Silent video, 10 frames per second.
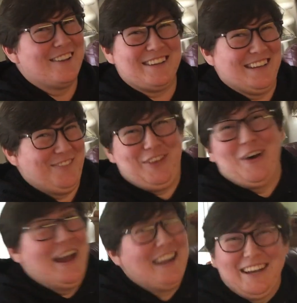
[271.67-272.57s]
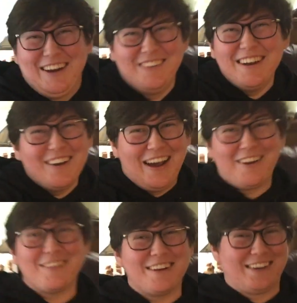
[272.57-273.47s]
look at him, so I don't know.
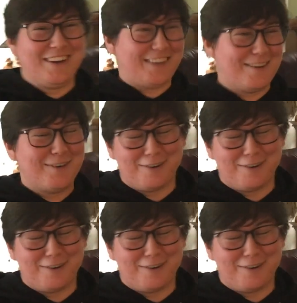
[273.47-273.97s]
I wouldn't he'd come